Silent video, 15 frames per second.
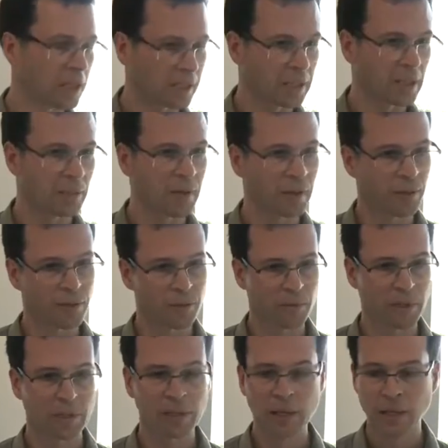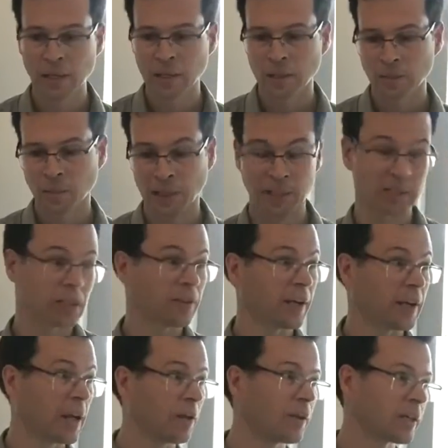And I can get about 3. But like I said,
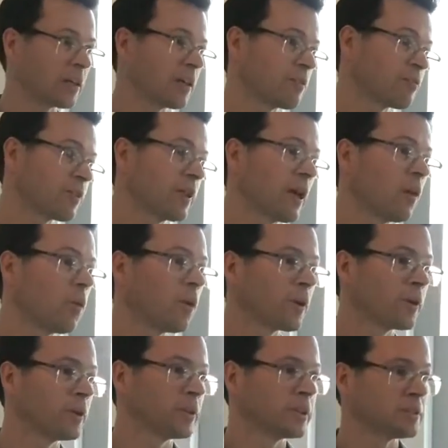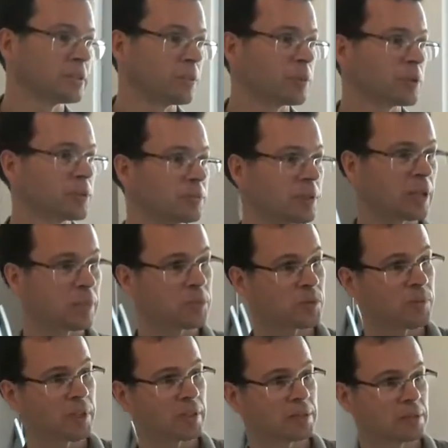right now I can get free hot water in the summer sometimes
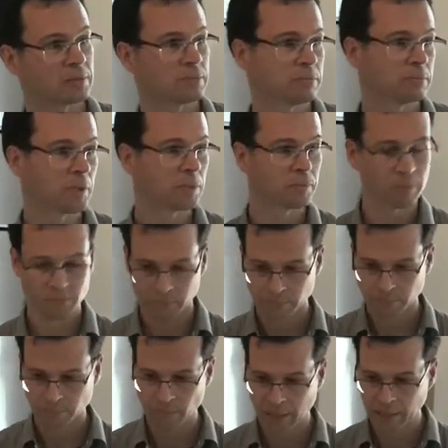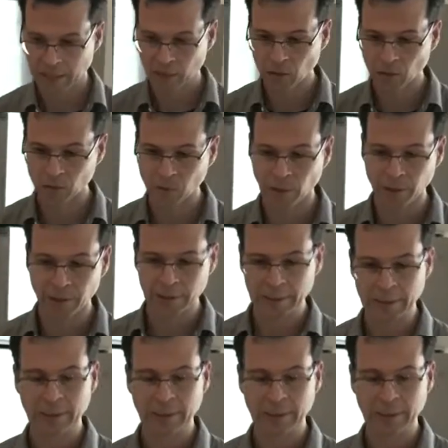because I'm making cold water.